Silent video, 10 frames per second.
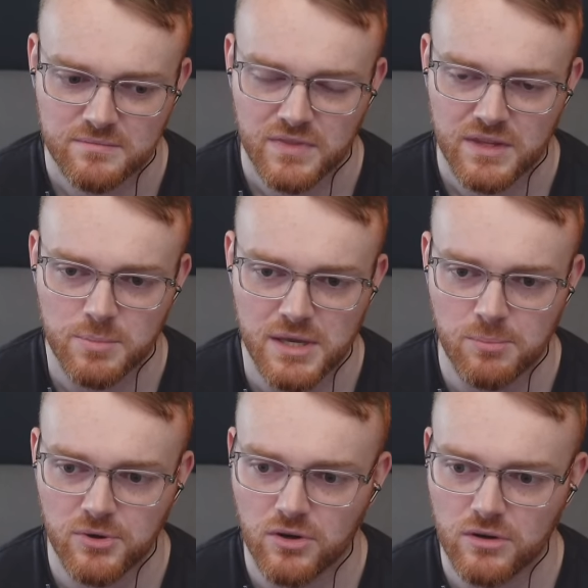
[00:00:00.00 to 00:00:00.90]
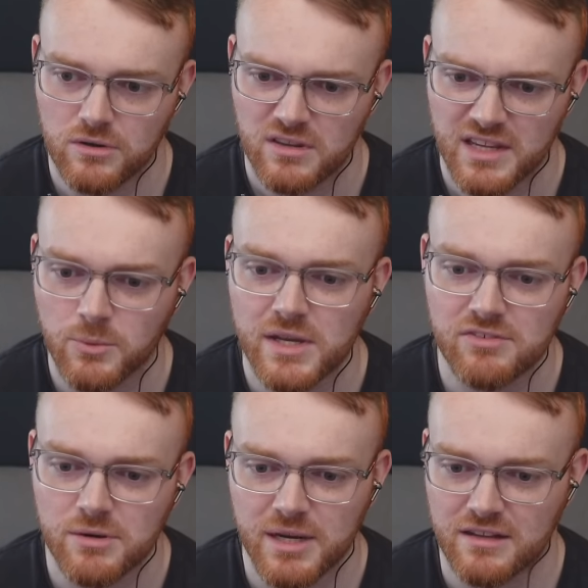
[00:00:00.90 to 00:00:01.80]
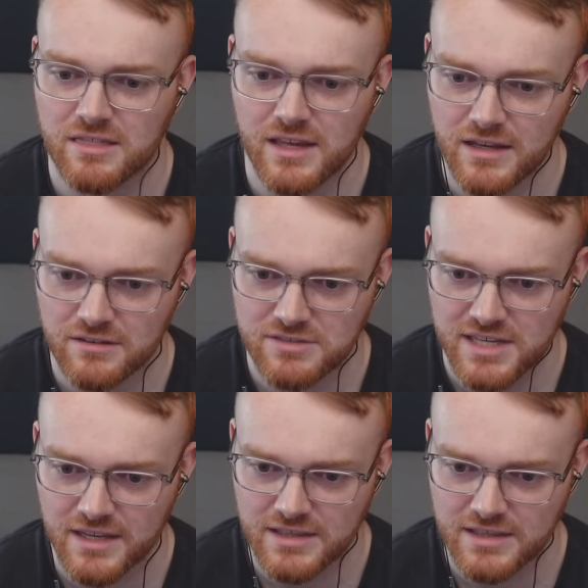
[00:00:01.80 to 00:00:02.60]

people, like, we even made a thing of saying that